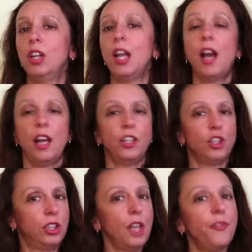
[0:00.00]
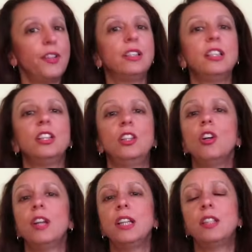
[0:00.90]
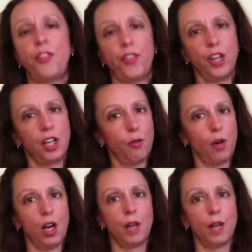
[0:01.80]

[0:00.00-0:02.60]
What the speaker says: and you definitely don't need the thicker one.